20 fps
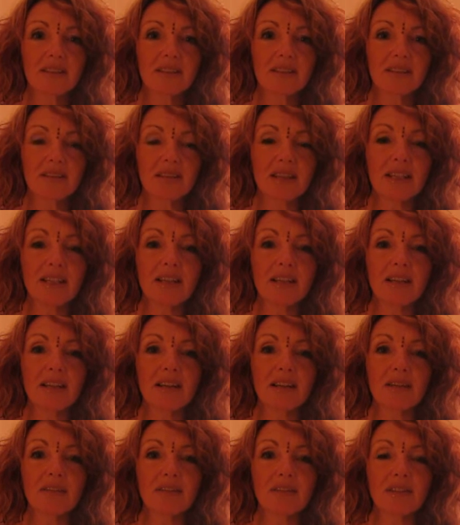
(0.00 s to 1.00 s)
great
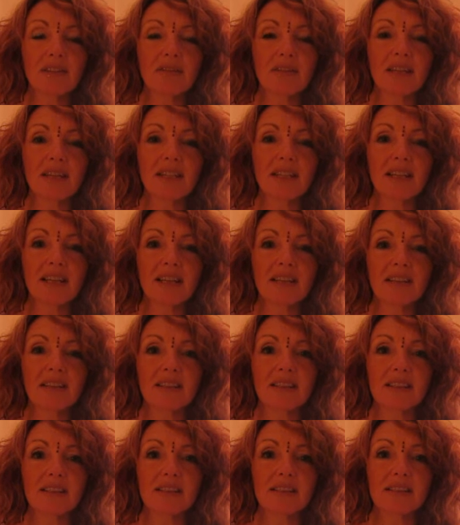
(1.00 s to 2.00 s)
love and great
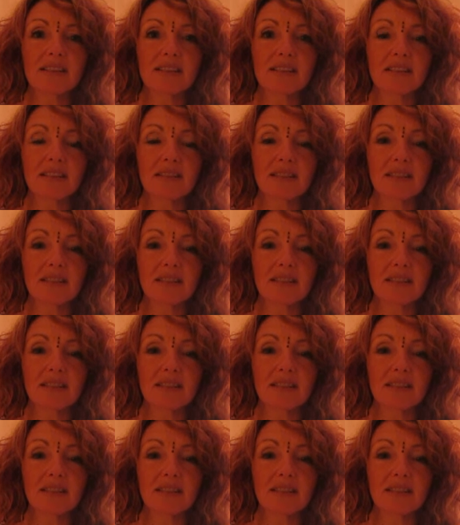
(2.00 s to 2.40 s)
tenderness.